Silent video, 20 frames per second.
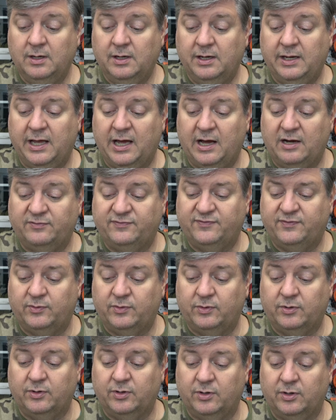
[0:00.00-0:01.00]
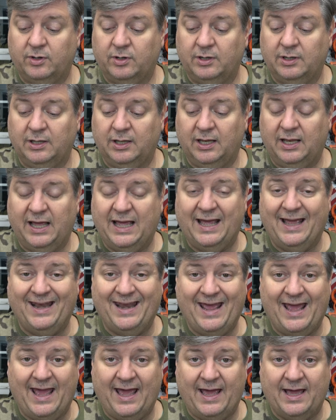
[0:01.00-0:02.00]
Now for
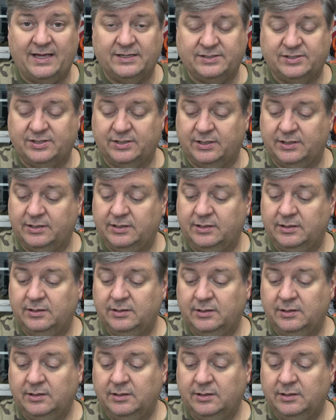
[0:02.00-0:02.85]
lead acid,